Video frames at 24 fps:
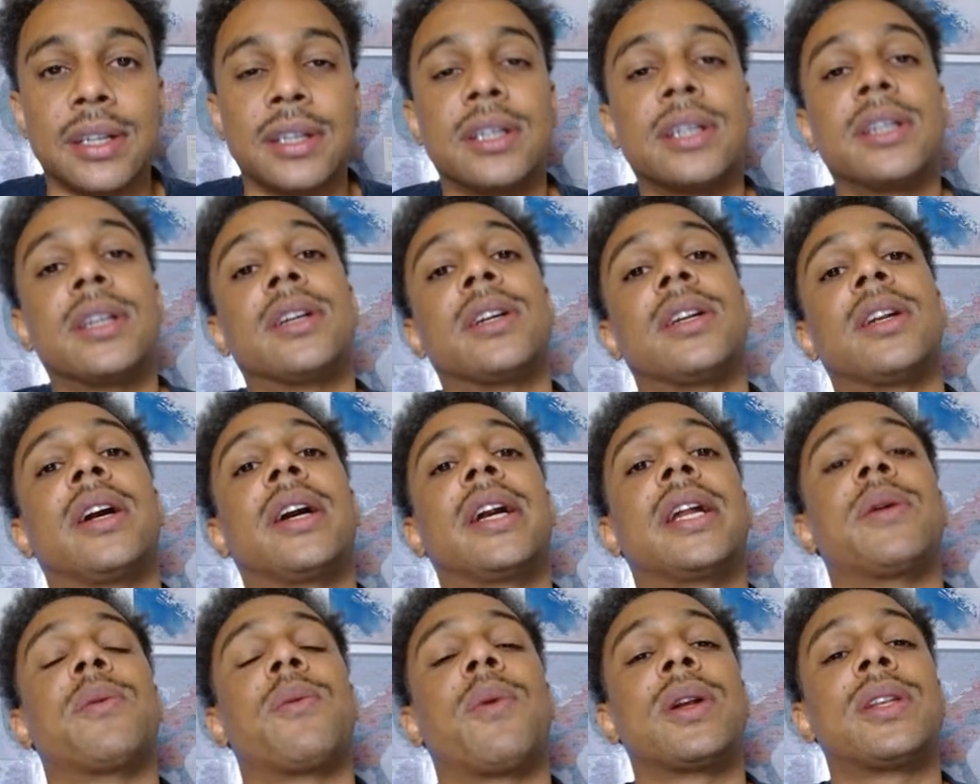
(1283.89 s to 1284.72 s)
You're
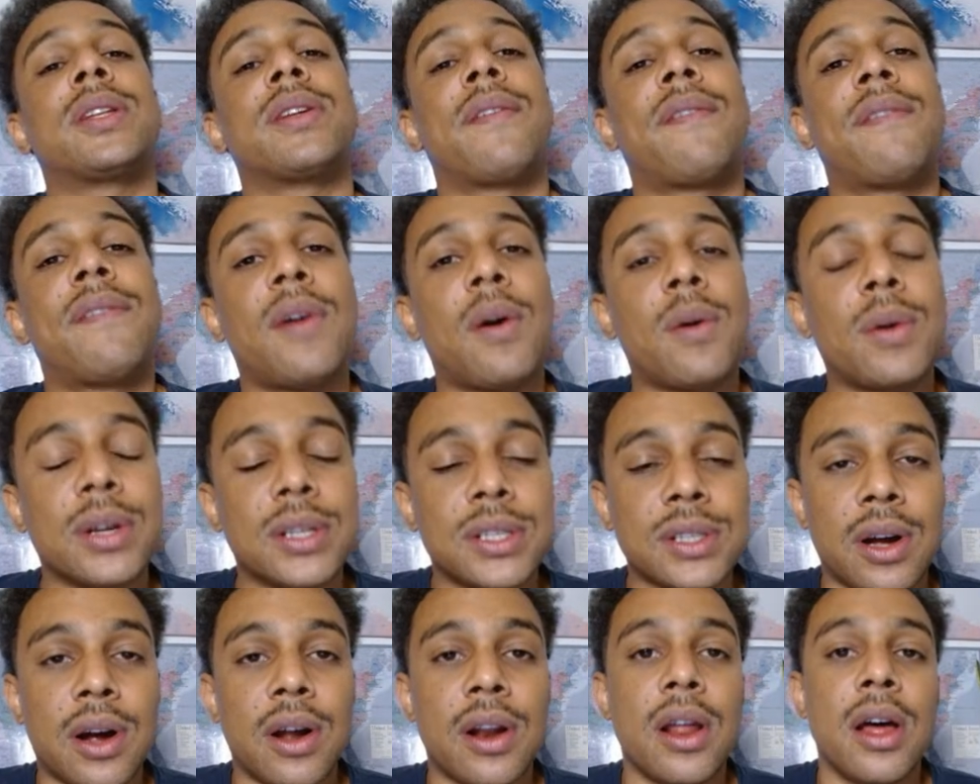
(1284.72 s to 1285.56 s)
learning what to
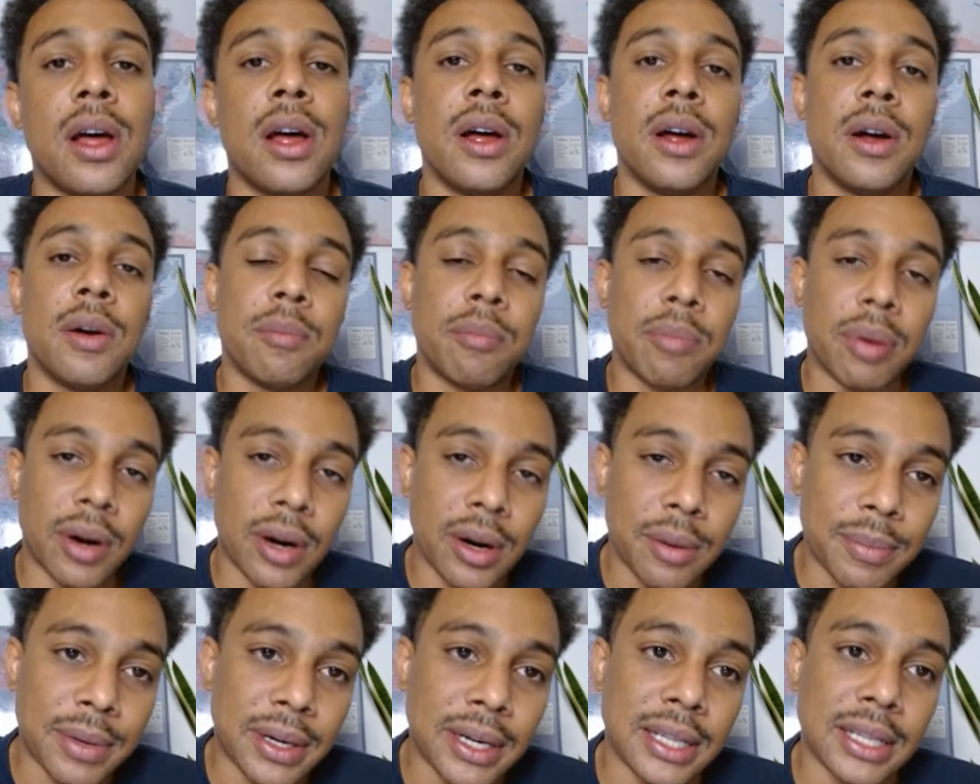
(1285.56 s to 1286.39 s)
focus on
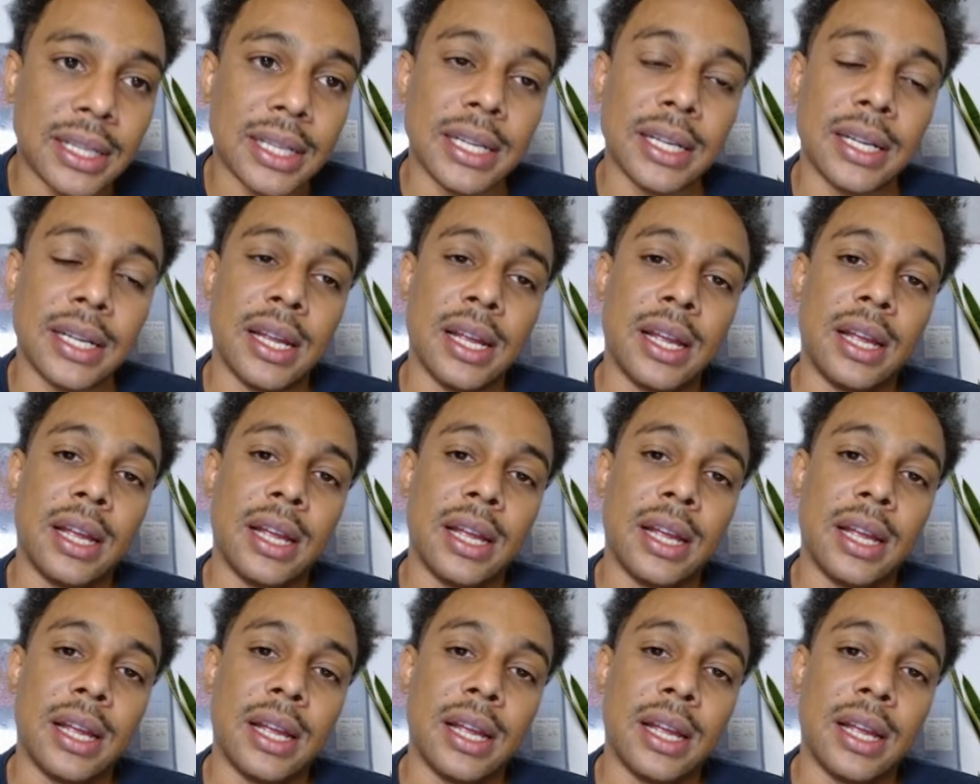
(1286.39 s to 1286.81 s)
permanently.